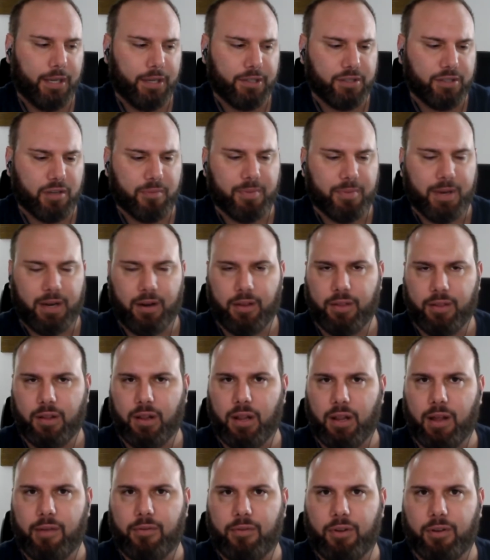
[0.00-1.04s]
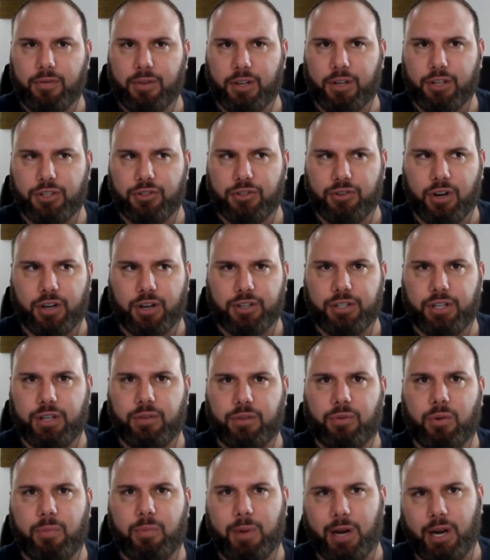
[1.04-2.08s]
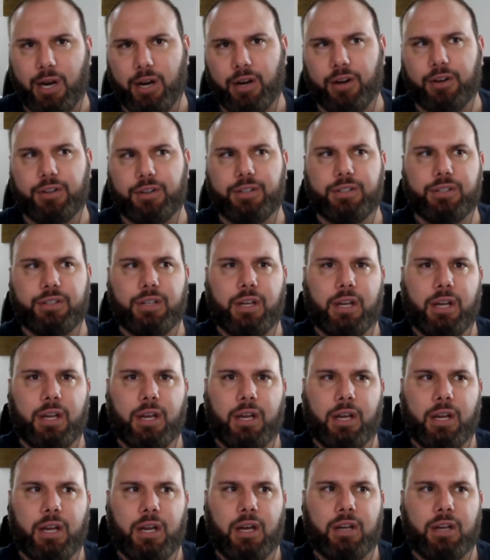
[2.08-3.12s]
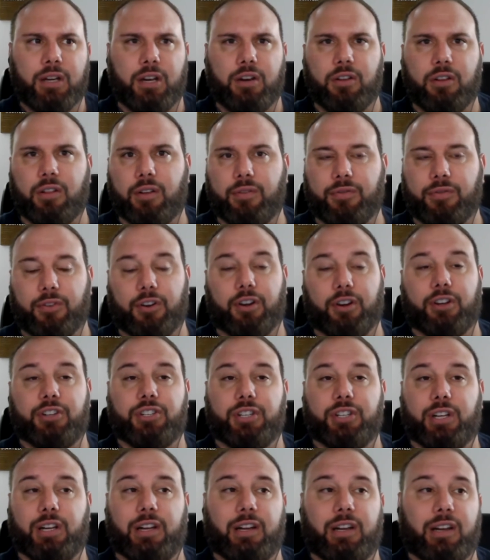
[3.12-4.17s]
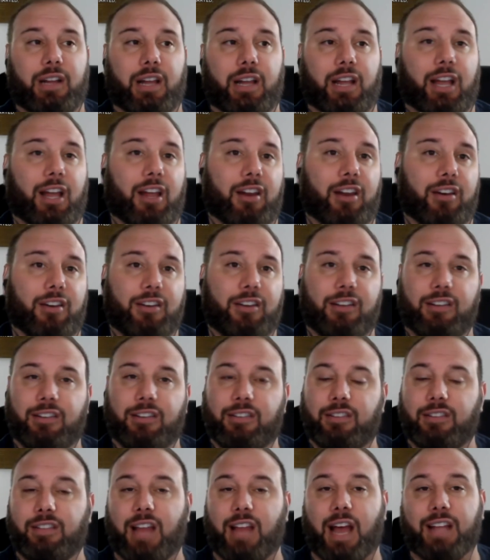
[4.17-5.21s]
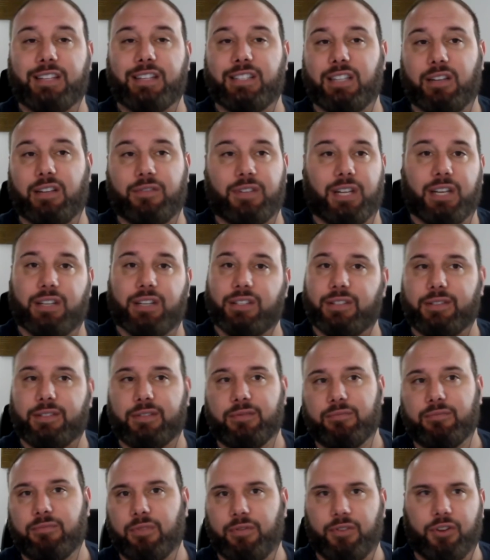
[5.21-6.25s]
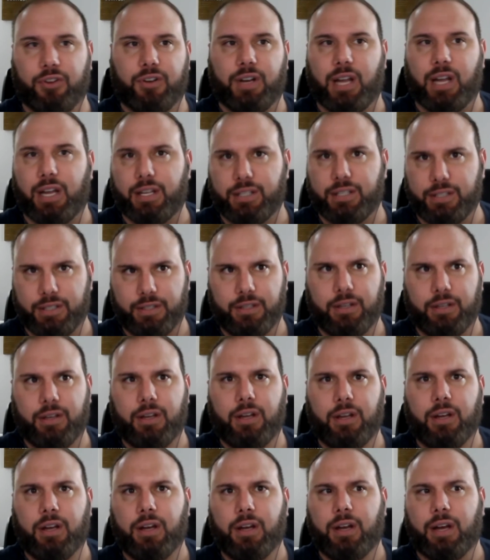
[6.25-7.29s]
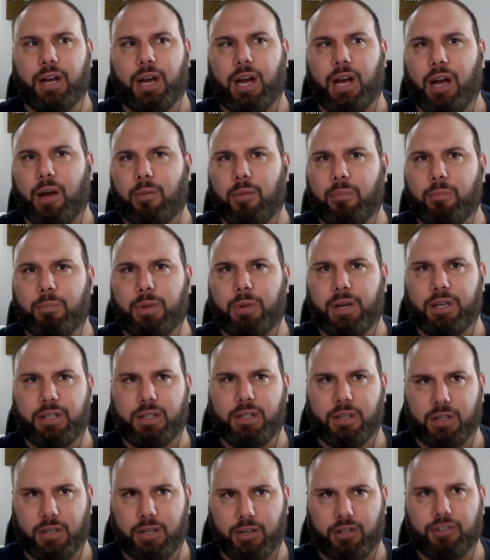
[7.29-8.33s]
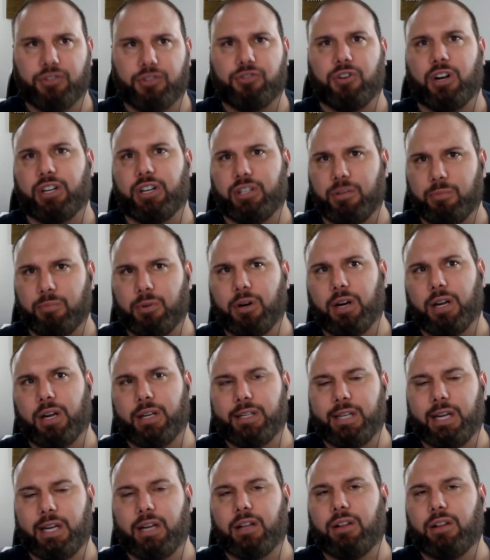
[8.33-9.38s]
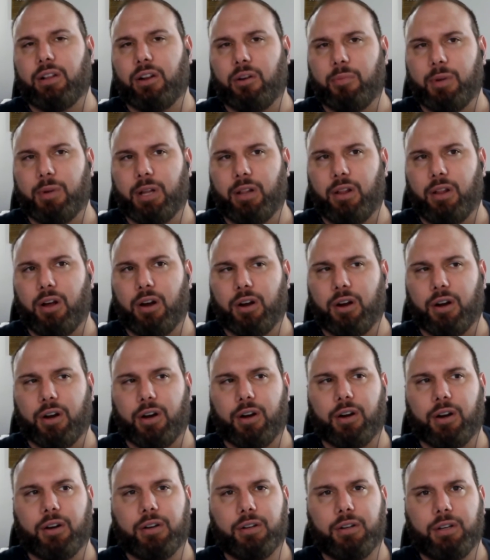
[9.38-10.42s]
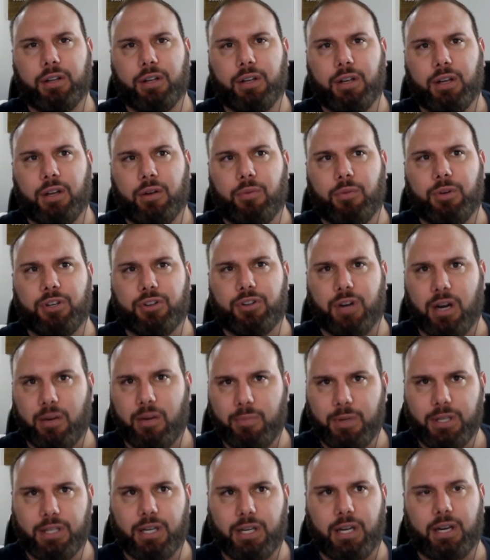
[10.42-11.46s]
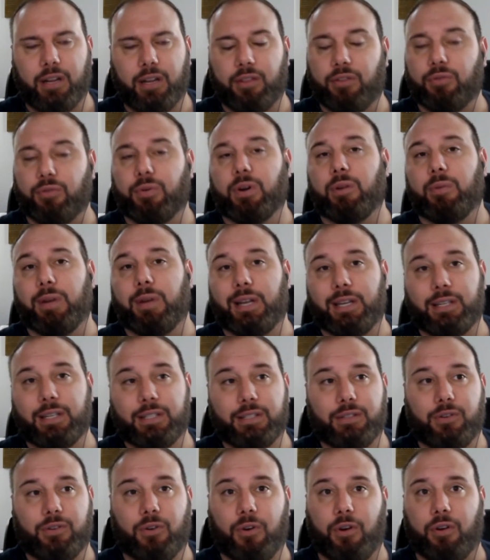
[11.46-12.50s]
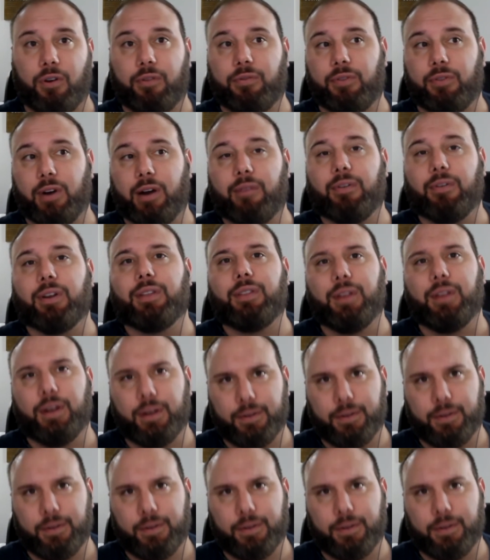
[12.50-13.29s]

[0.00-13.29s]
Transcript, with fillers: So depending on the level of construction repairs, to do the furnishing and that stuff takes a few days. Um, but the construction part can take a little bit longer. Mm-hmm. We try to be done in three weeks total for everything.